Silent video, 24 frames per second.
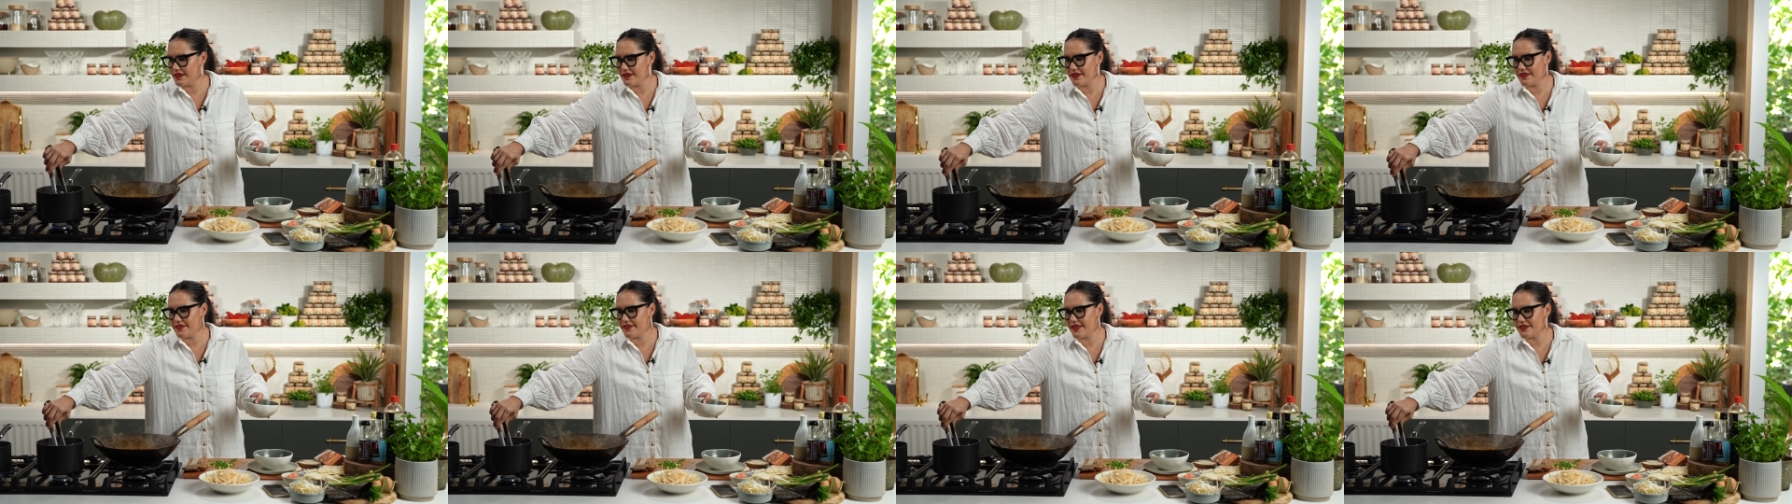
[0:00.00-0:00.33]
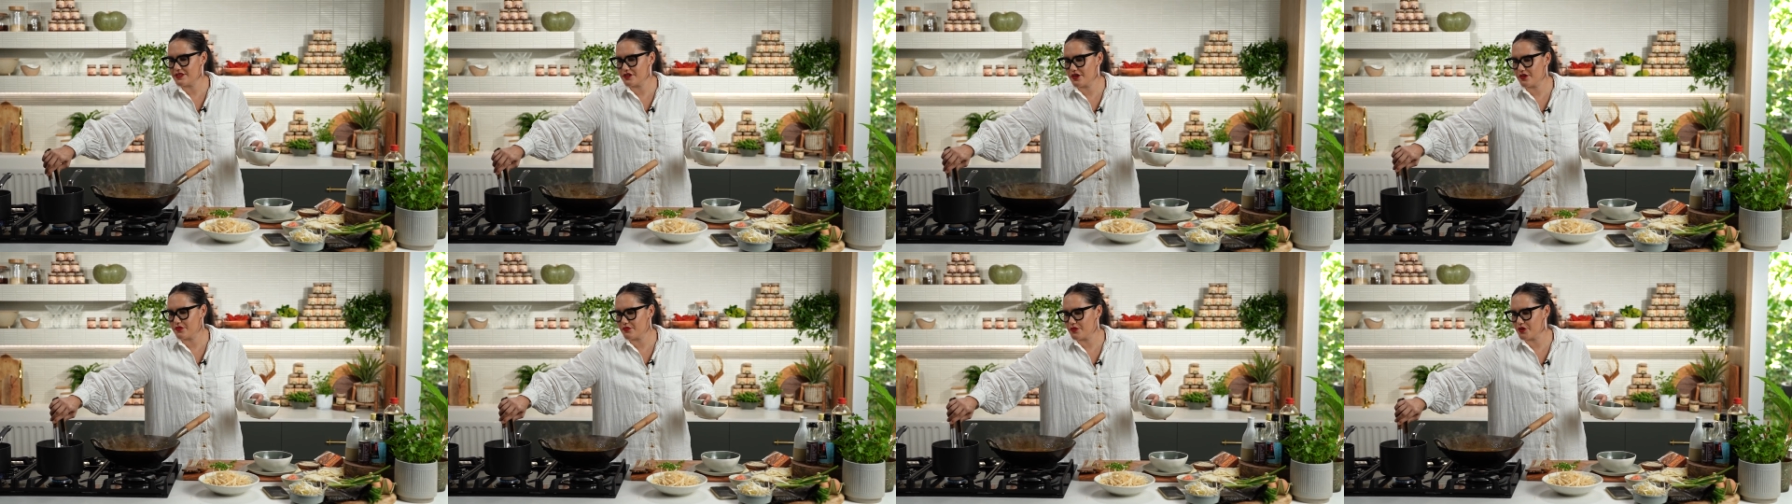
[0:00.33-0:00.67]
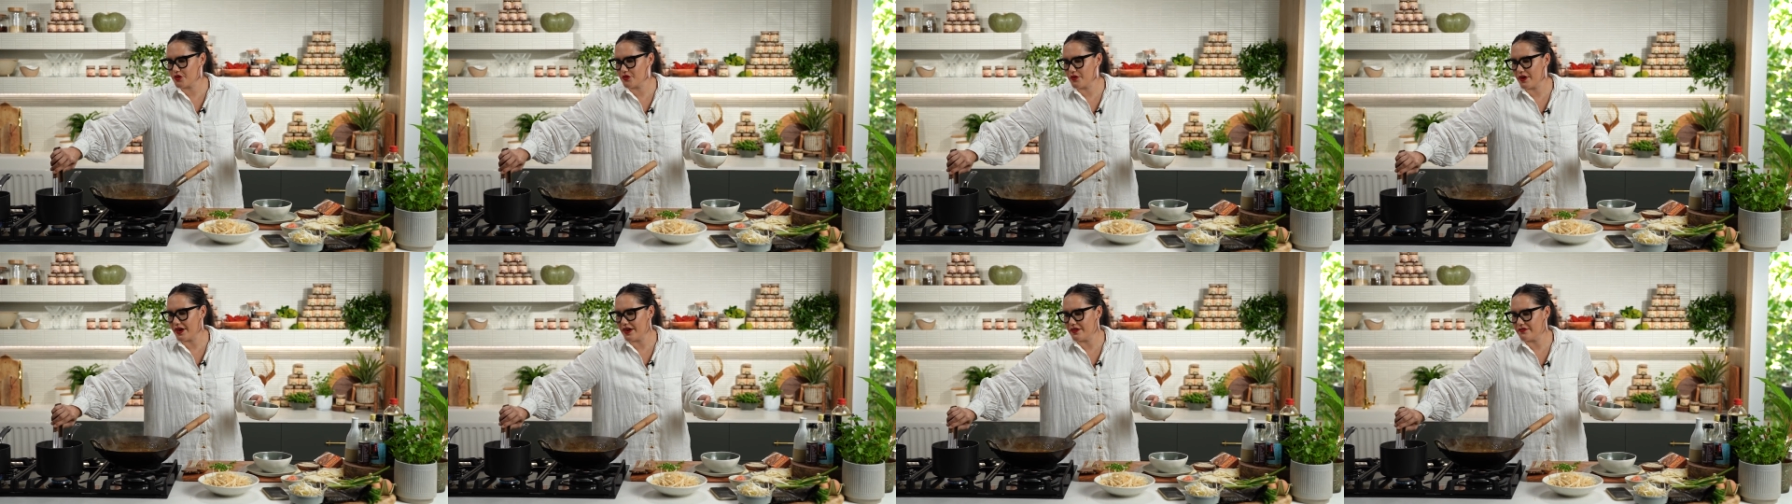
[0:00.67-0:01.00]
they don't
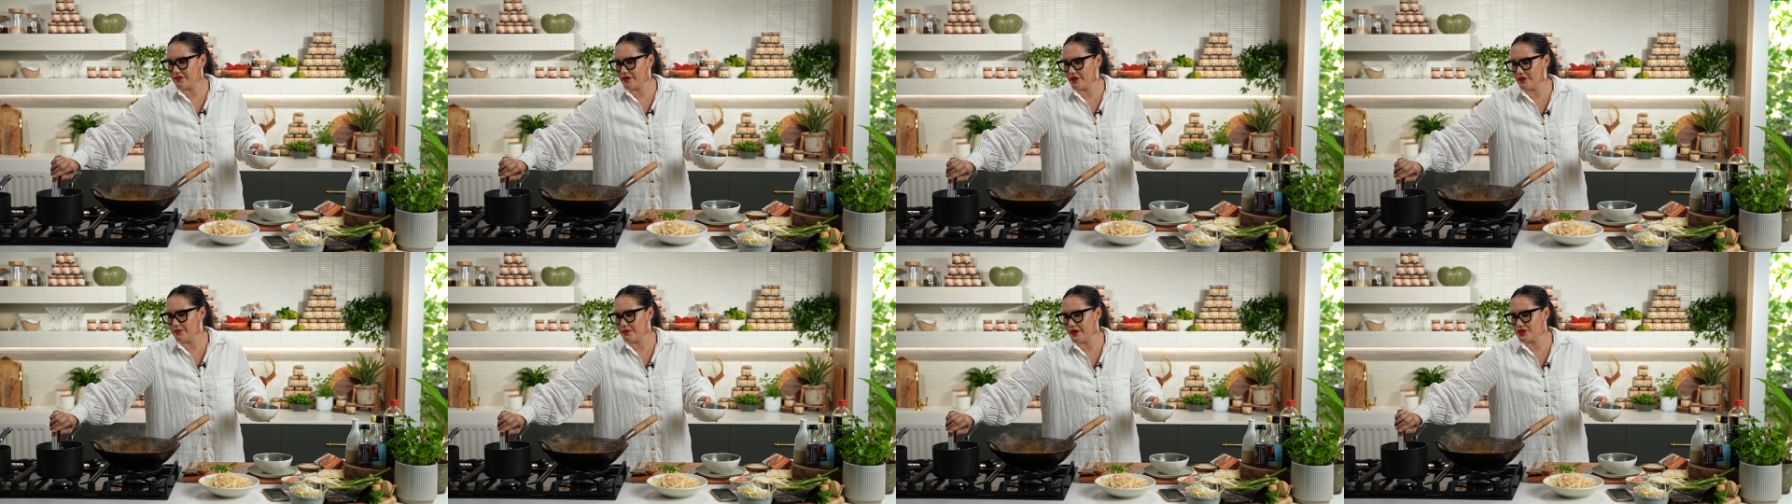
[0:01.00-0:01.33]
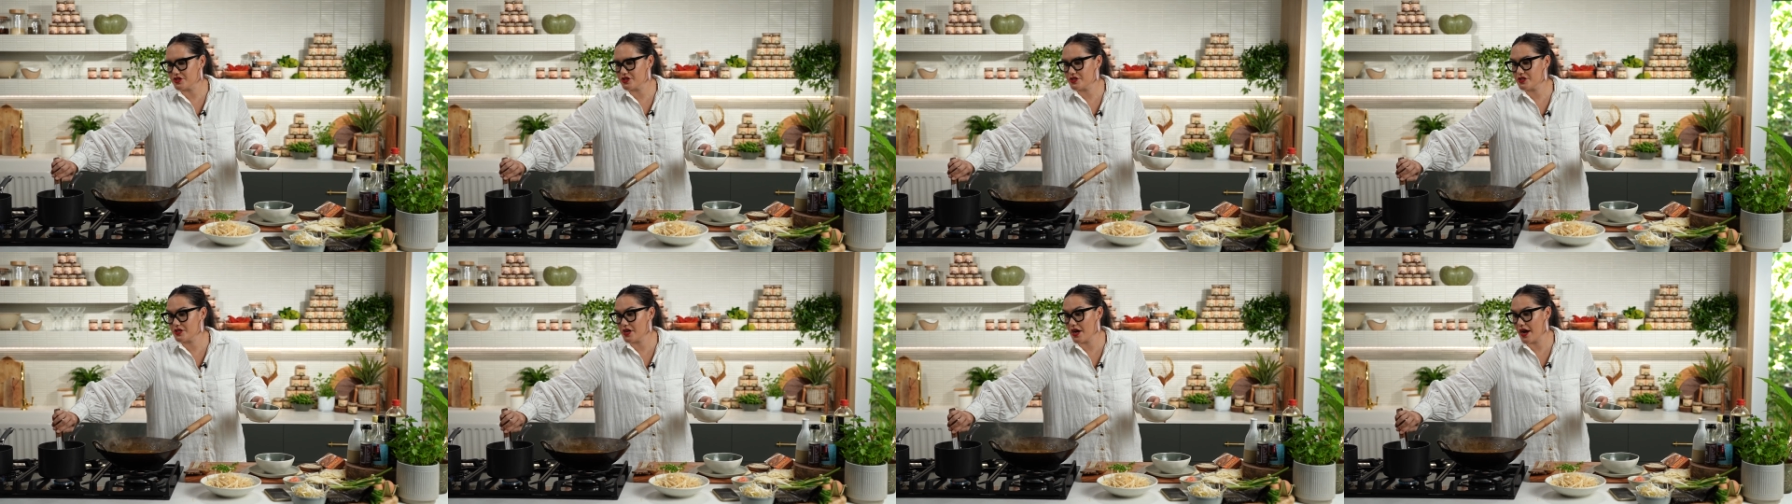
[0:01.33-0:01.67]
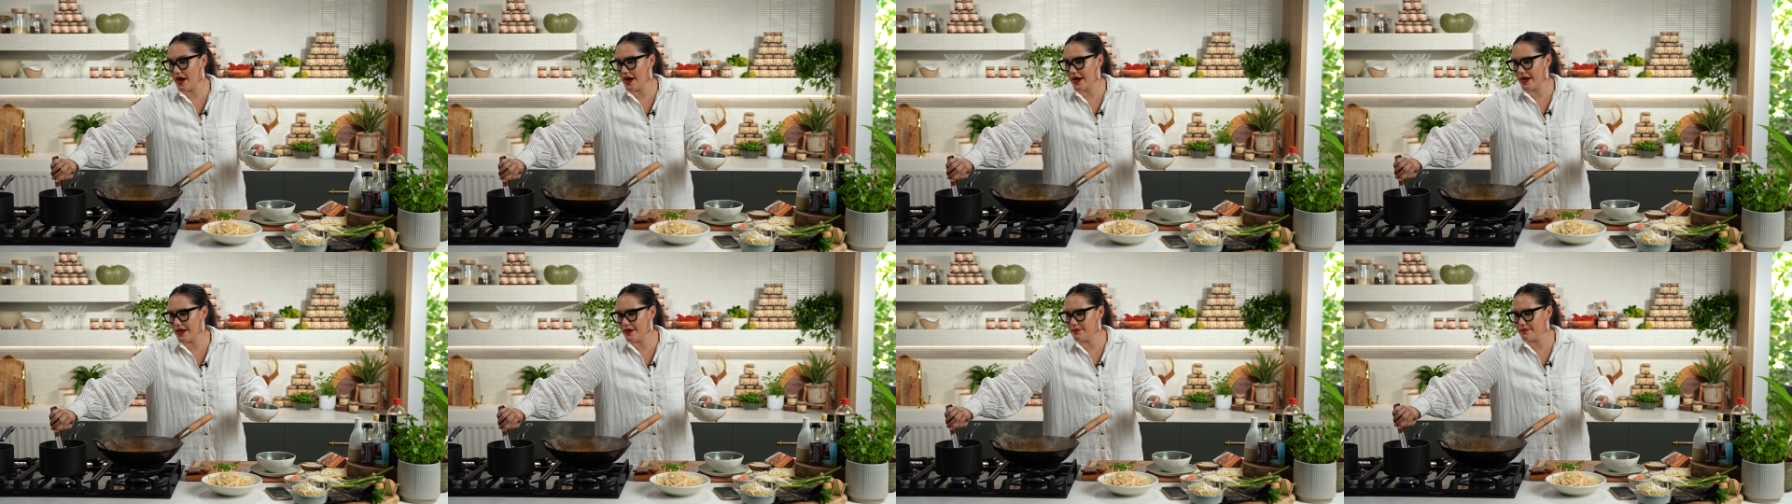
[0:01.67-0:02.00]
require very much
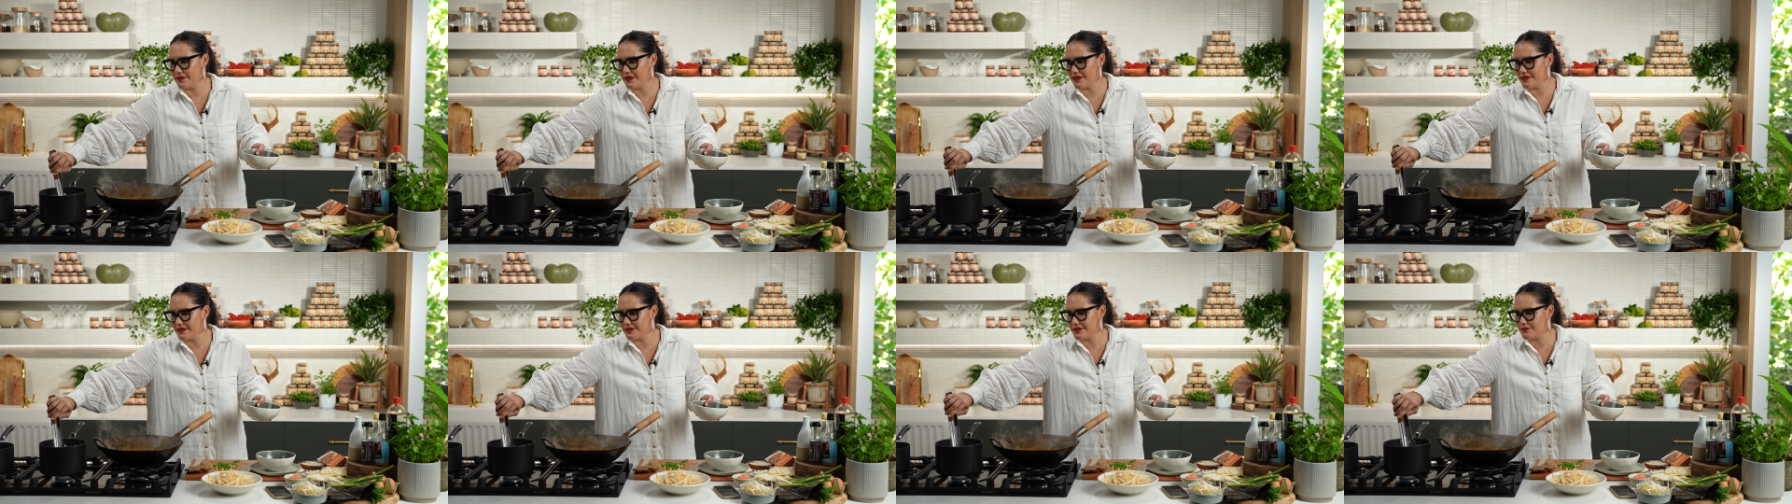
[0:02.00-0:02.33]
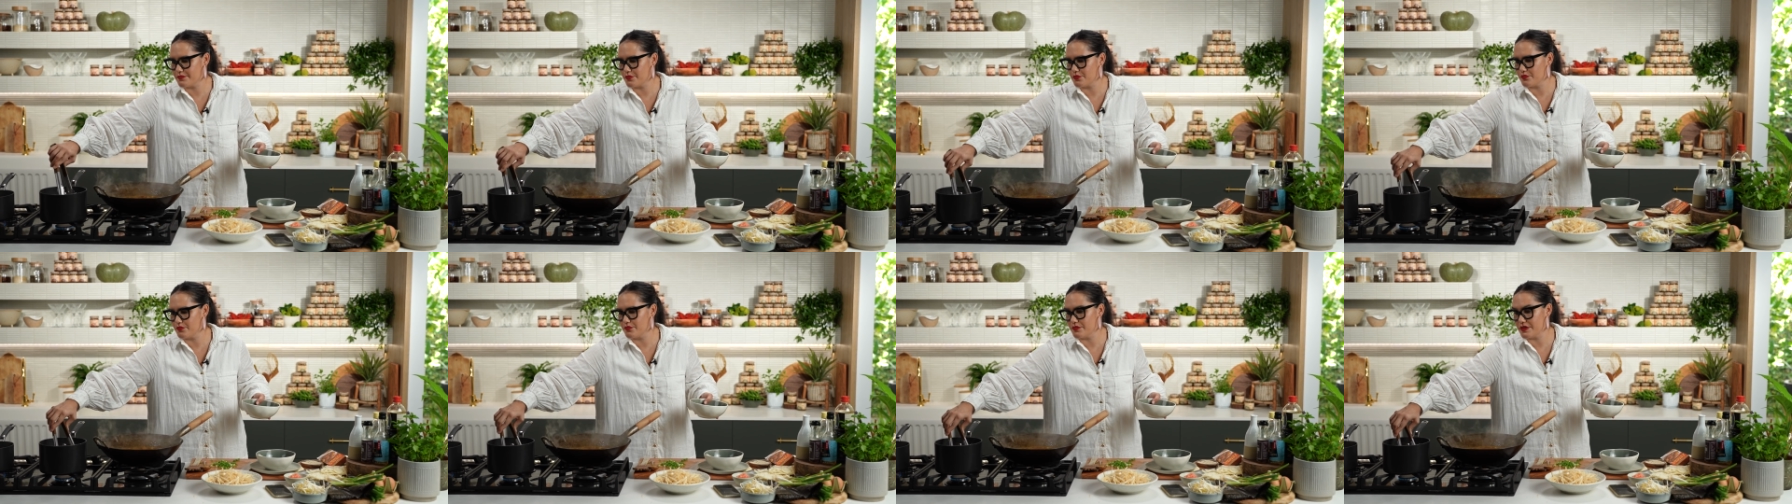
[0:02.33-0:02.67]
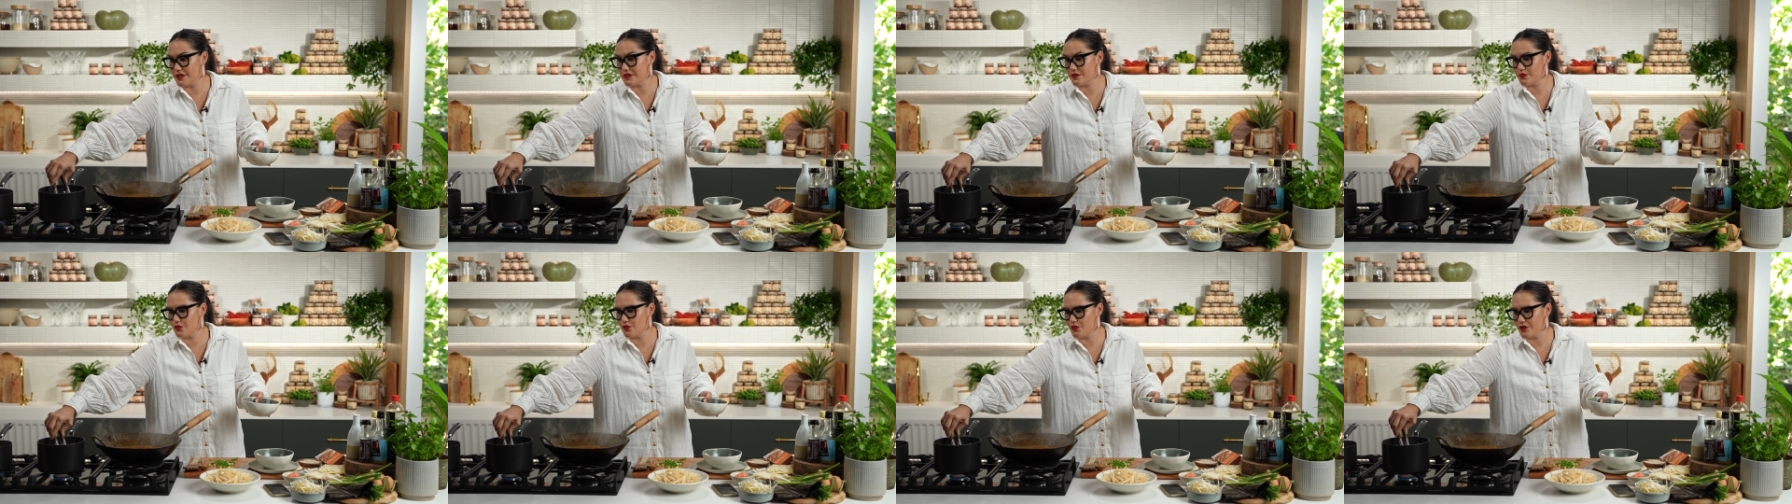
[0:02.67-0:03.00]
time in this
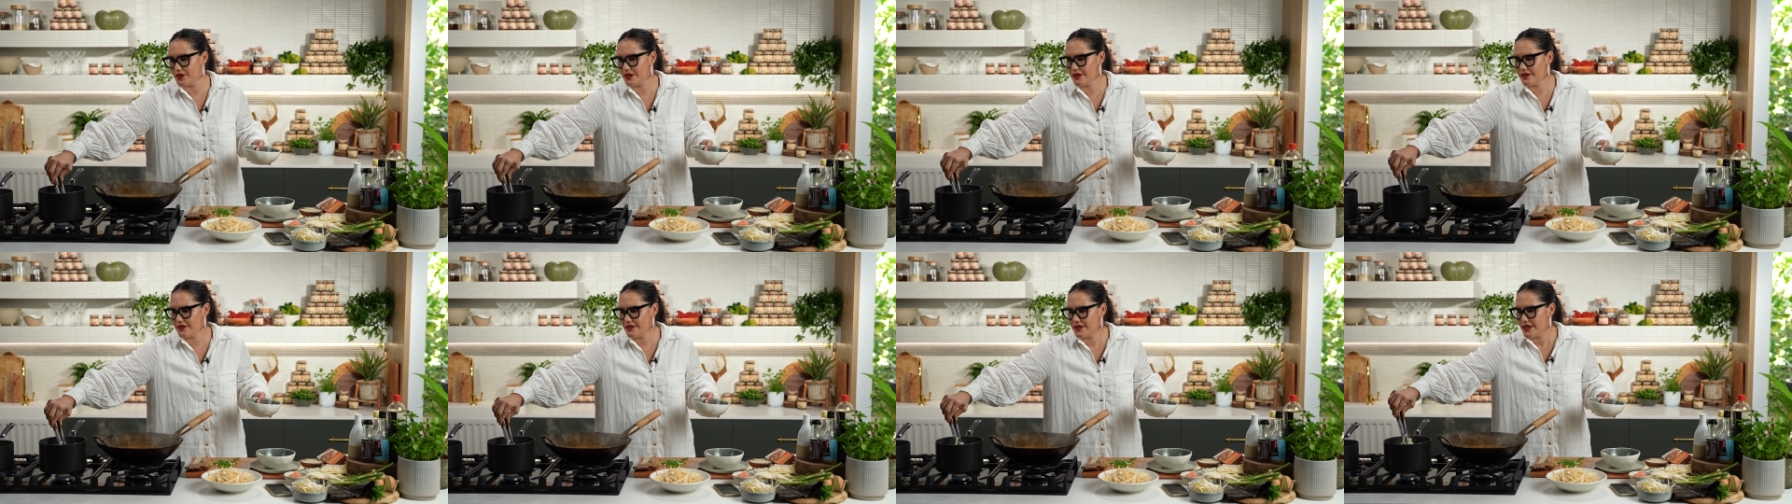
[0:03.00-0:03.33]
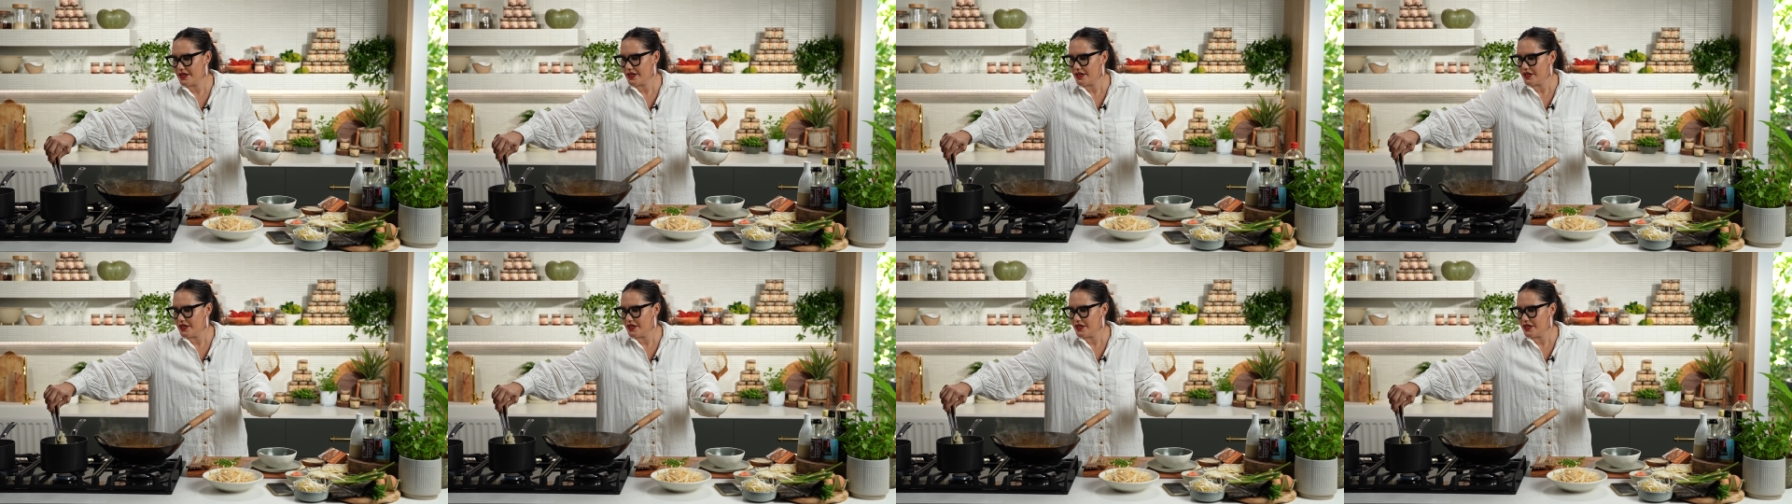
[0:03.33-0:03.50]
this water.